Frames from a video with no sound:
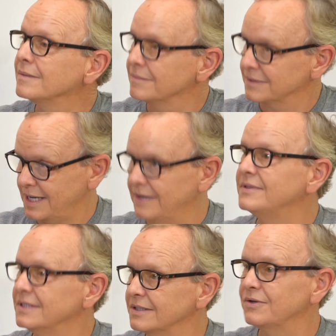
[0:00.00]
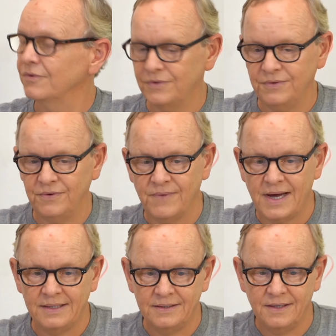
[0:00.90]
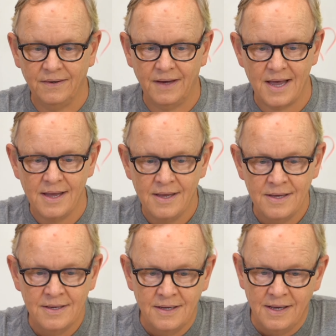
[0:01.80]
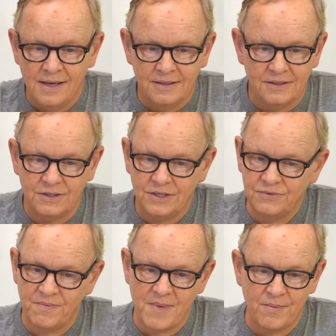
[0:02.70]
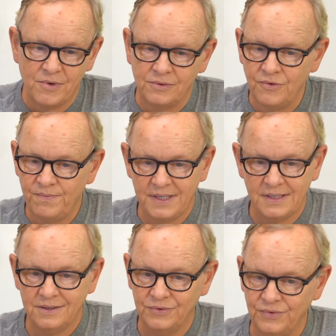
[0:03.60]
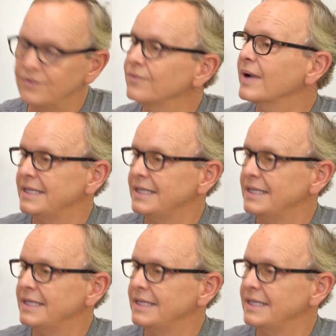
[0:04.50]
Kind of tilt over to the right. Okay. So just remember looping to the right.